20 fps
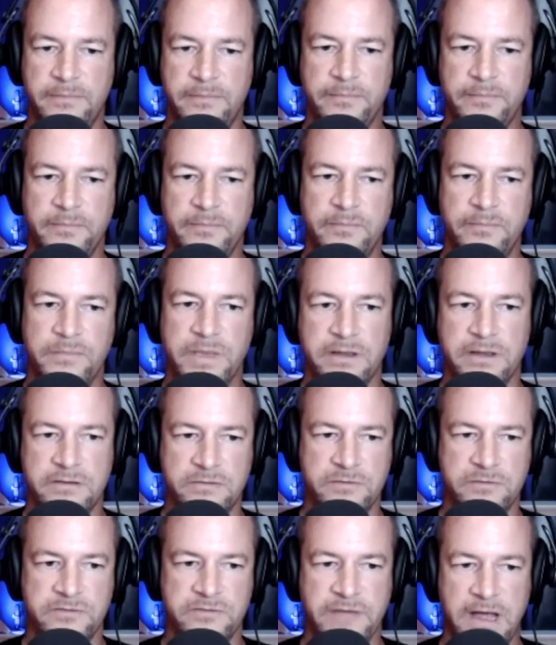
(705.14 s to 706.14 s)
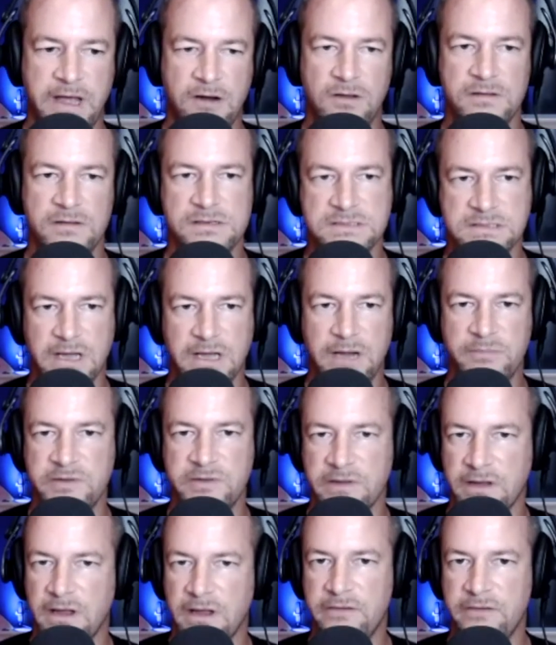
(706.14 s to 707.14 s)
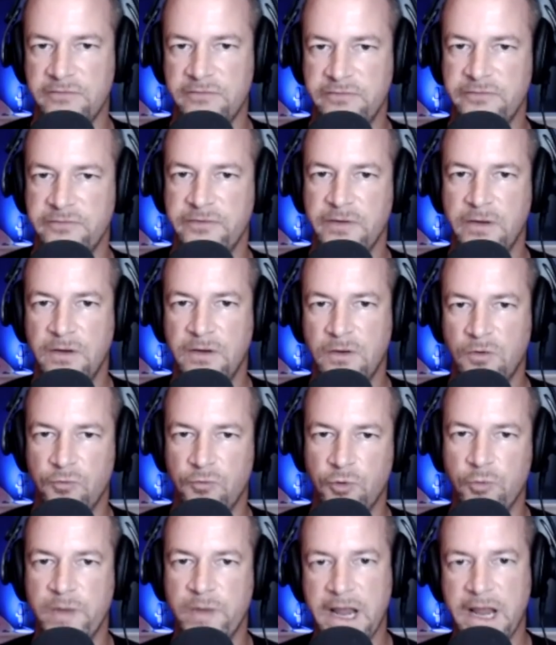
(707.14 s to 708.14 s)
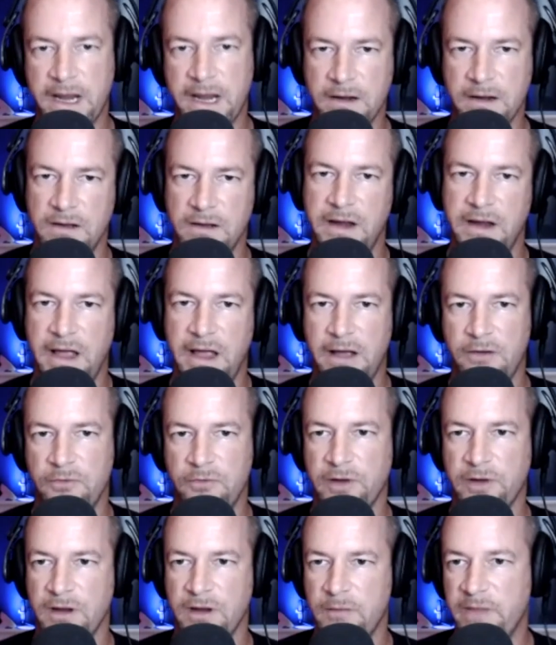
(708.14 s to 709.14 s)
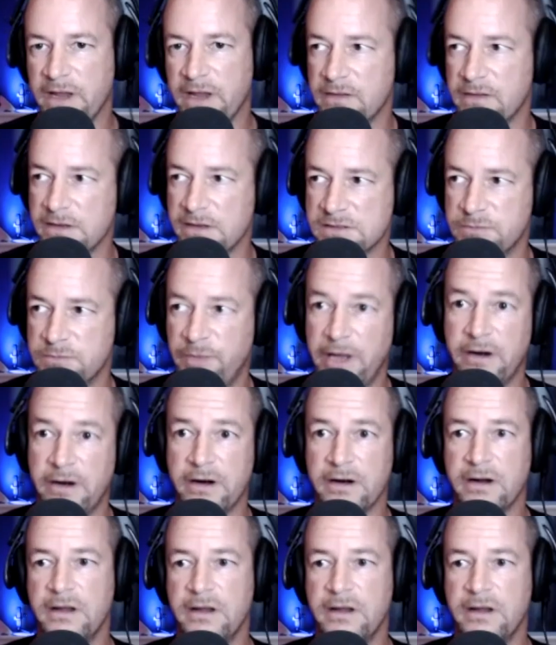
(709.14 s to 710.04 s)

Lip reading: because we've had all this time to kind of ruminate on how we're going to make things better.